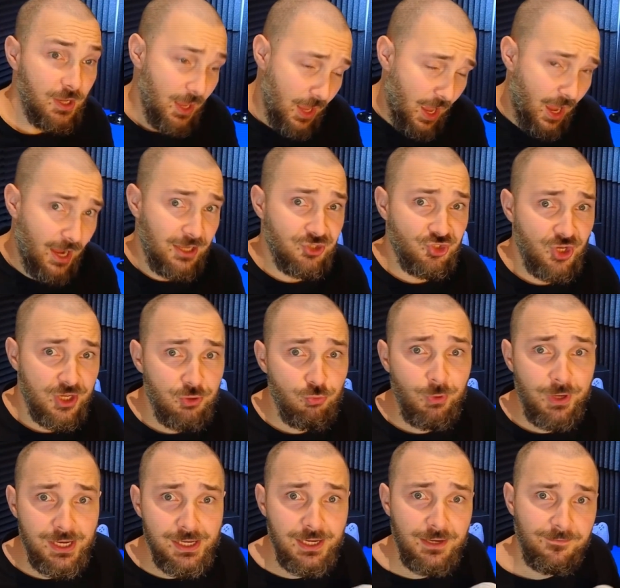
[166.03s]
I
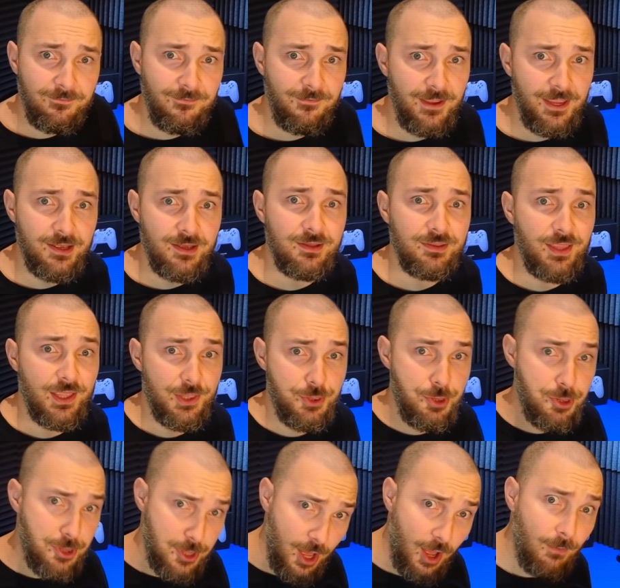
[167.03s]
genuinely think that
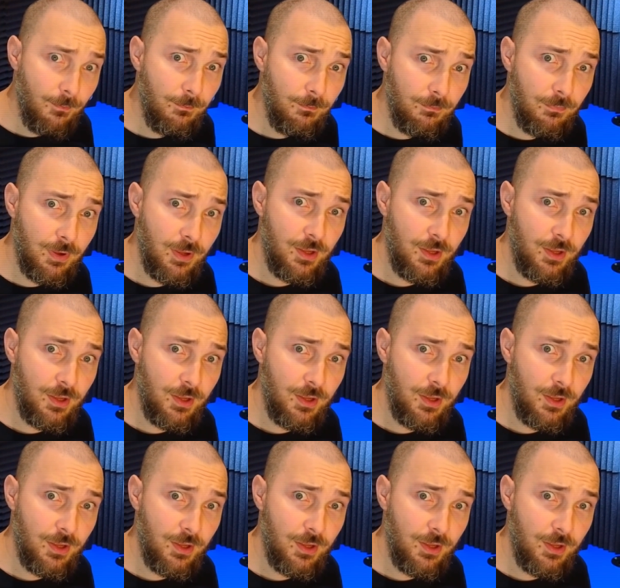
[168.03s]
some